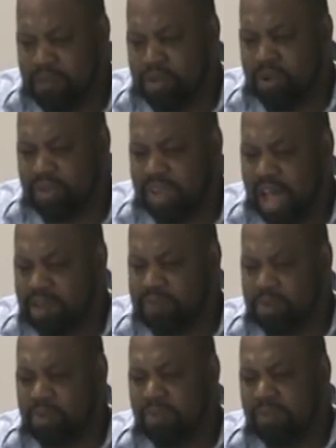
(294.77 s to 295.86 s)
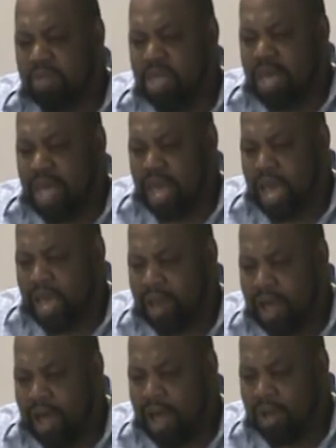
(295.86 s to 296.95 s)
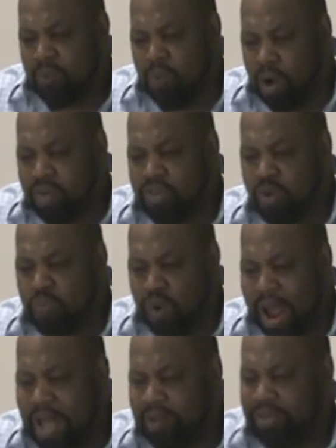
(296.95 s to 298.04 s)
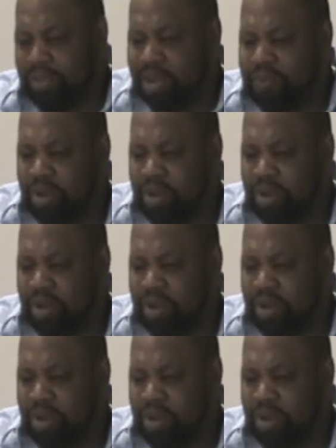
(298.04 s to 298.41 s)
Mary's Hospital, and I walked around St.